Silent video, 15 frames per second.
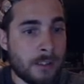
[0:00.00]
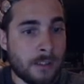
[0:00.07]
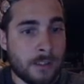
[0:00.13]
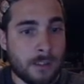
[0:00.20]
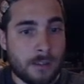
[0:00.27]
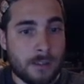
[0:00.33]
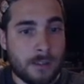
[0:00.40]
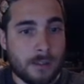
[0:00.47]

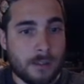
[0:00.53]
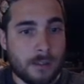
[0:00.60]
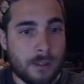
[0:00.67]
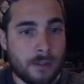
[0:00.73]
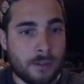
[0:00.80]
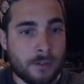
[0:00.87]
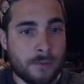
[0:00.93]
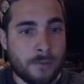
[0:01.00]
this
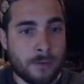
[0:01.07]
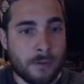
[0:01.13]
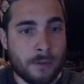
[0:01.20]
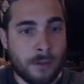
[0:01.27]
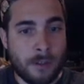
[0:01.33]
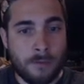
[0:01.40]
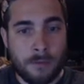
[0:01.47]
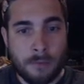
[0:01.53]
just for
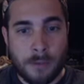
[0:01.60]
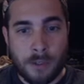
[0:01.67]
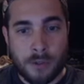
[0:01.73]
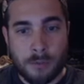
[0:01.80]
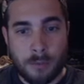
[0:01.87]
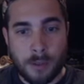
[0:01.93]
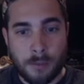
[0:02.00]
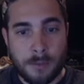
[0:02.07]
information
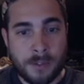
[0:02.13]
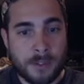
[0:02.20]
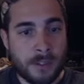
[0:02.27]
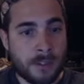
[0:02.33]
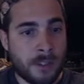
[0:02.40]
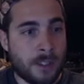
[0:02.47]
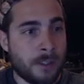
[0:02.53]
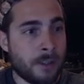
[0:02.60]
purposes
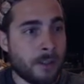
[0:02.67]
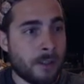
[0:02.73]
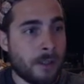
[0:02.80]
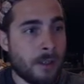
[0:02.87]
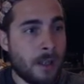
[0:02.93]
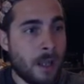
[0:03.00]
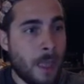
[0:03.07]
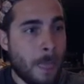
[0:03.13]
here.
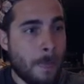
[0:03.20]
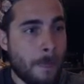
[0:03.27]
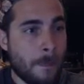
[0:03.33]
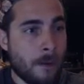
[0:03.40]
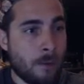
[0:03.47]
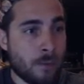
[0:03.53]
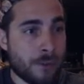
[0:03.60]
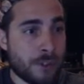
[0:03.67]

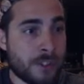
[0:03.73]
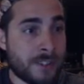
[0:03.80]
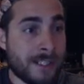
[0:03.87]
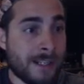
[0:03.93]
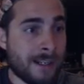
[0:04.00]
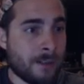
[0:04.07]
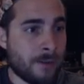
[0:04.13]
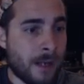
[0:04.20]
We'll just say
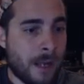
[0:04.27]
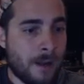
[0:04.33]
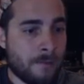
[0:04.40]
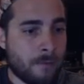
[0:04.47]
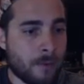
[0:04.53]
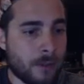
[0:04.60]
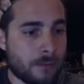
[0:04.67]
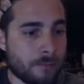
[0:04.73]
I don't have
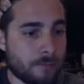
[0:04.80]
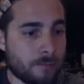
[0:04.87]
one.